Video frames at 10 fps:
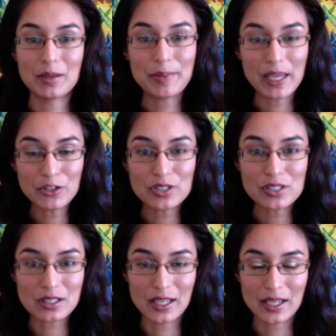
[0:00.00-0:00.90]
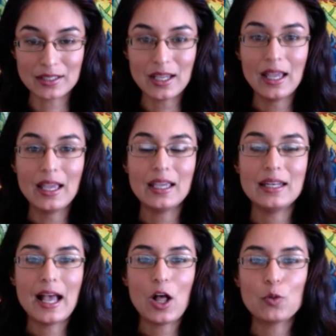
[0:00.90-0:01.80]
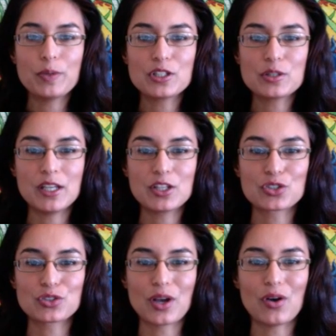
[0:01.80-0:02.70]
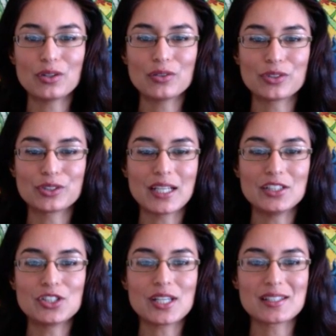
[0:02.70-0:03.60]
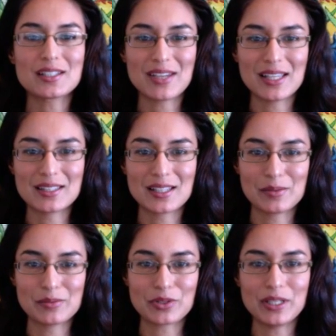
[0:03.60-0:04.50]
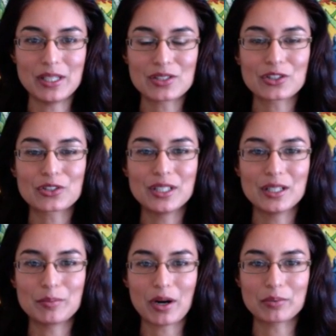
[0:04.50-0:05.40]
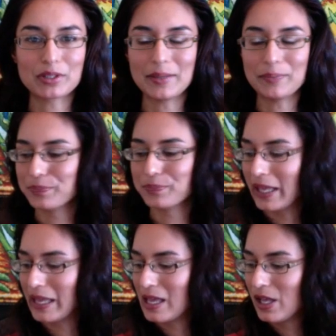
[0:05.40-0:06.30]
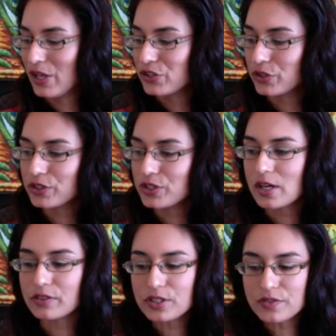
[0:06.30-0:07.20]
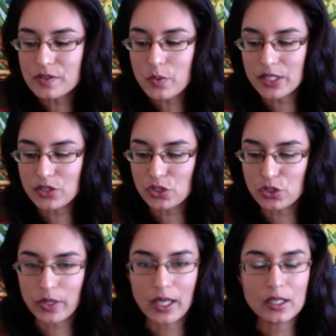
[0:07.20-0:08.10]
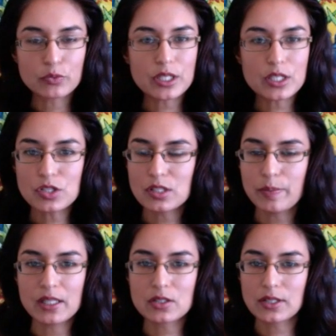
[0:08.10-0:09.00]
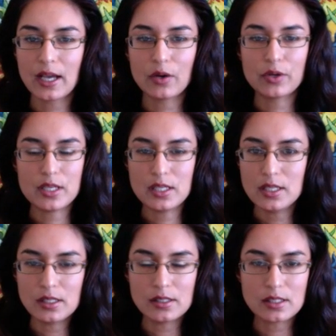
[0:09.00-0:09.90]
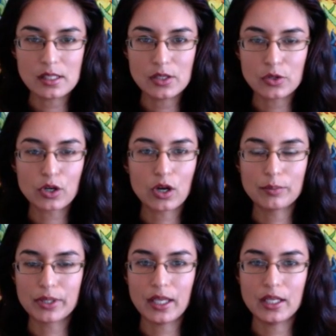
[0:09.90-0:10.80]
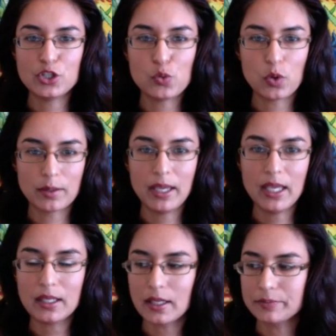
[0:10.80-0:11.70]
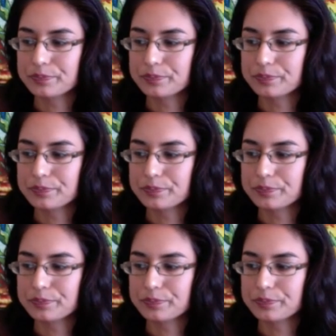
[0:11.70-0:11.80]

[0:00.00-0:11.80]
pancreas gland in helping to make sure that all of your digestive enzymes are being secreted properly. So there's several different ways to do it, and it really just depends on how easy or complicated you want to make it.